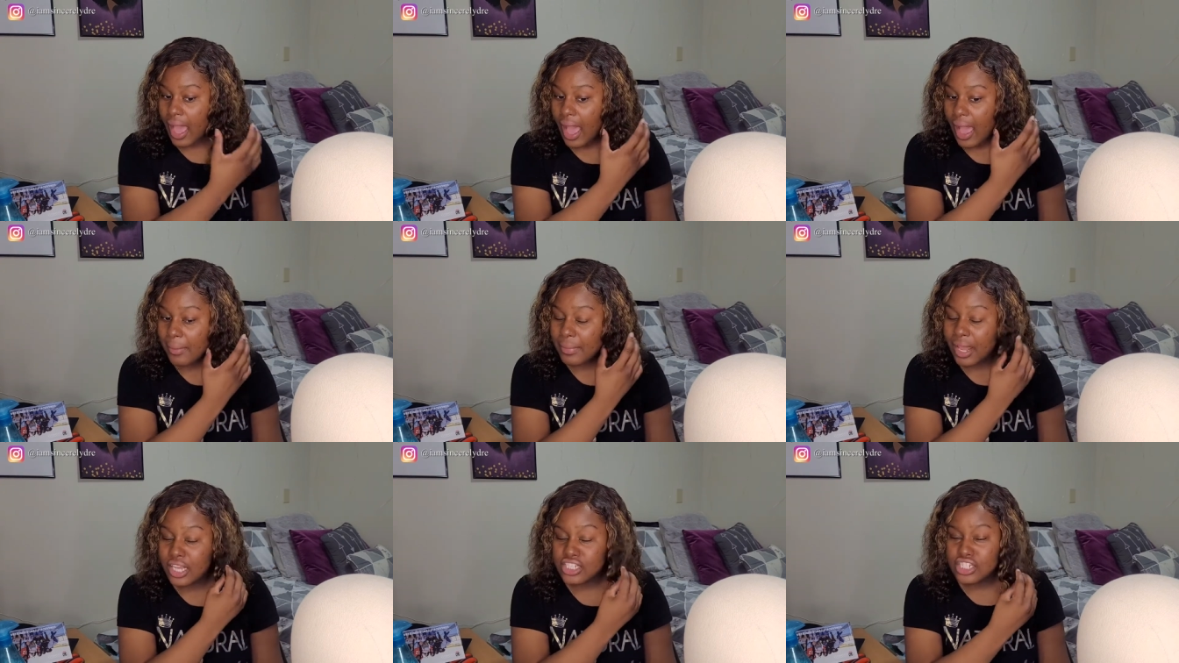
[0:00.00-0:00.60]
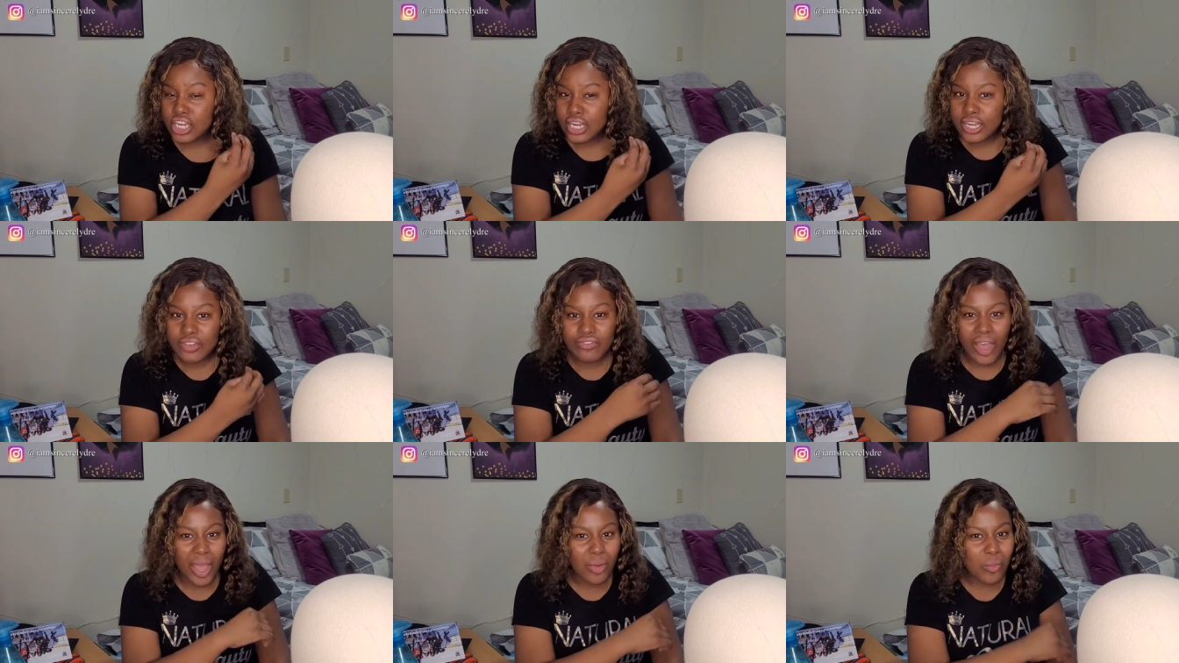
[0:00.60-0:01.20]
not sure if
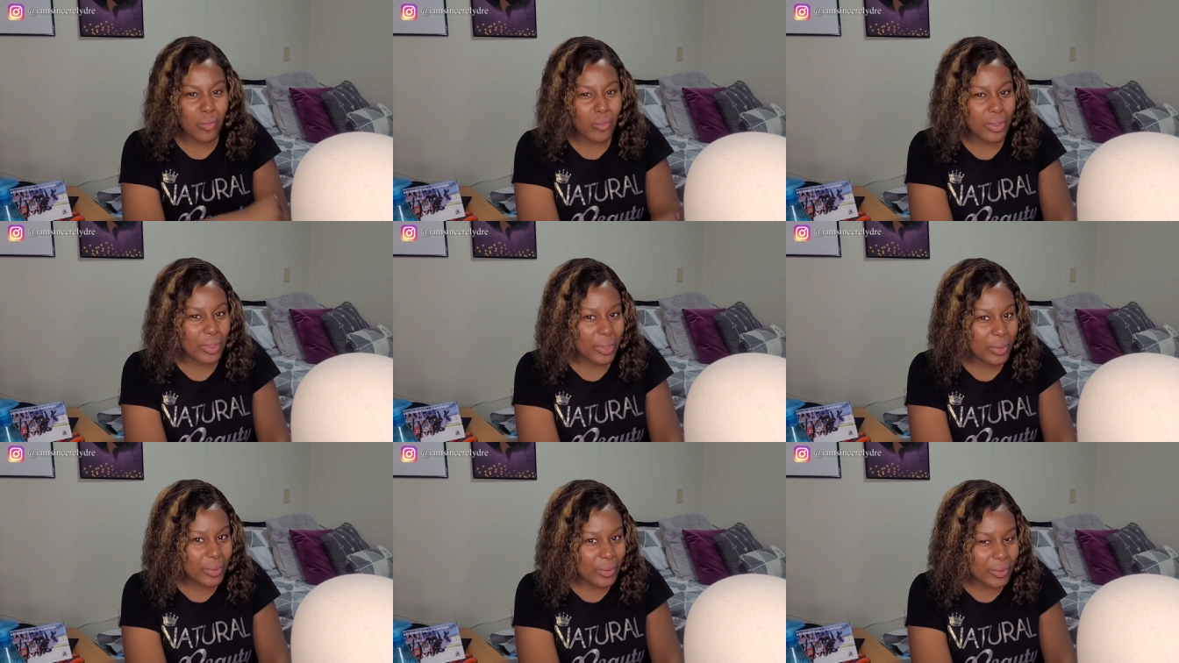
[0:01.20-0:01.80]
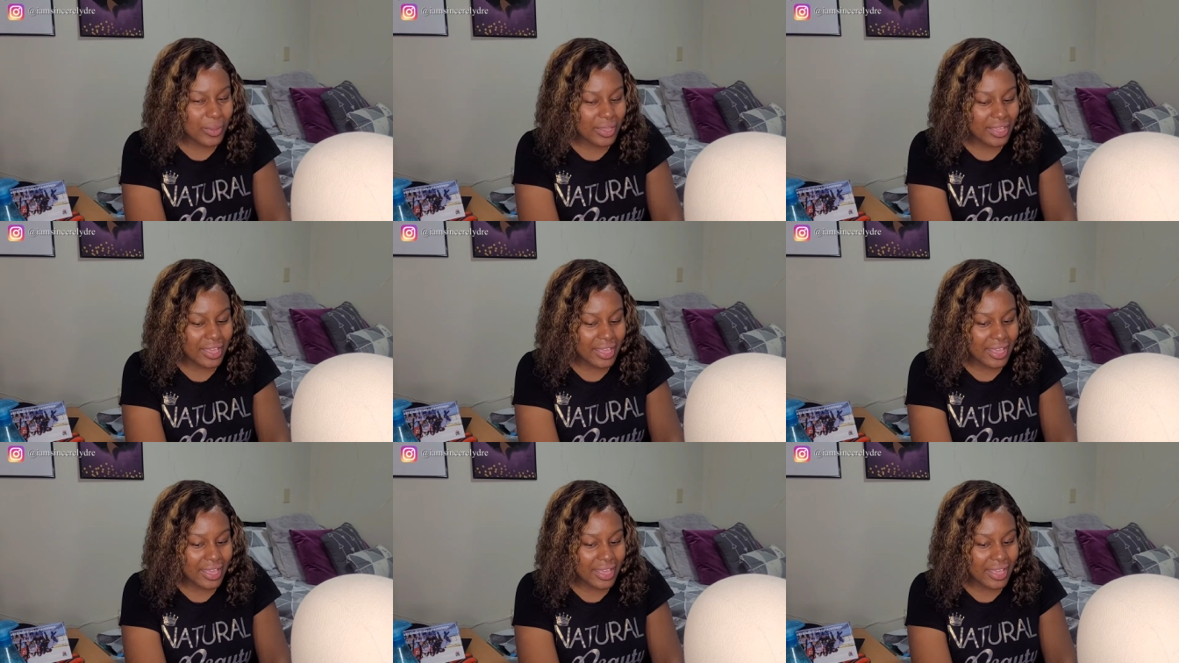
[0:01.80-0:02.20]
I will